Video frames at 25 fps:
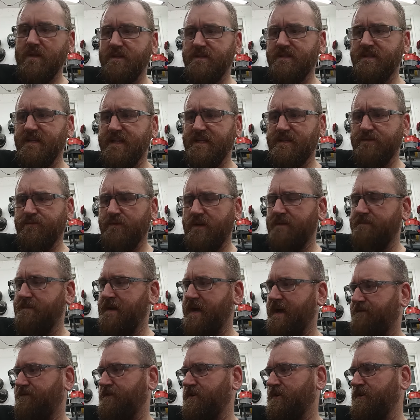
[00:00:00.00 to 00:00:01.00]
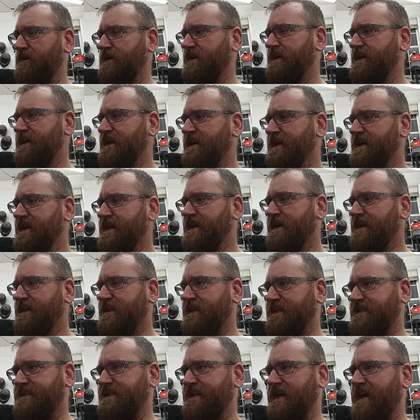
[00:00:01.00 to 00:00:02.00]
So that's what I'm after.
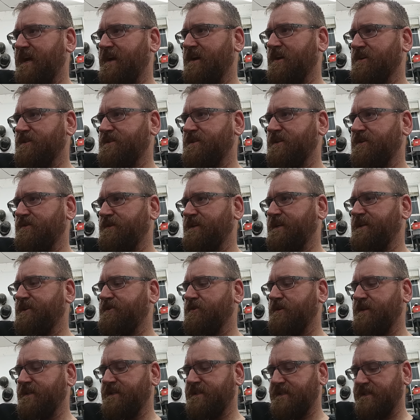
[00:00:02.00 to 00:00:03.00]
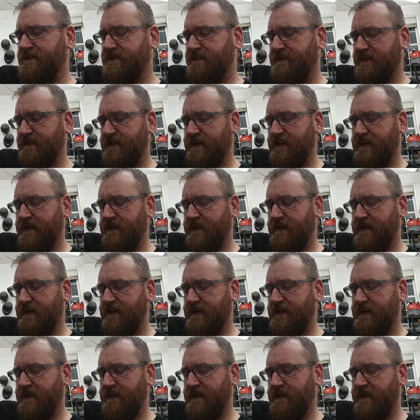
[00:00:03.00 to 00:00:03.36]
They say it also decreases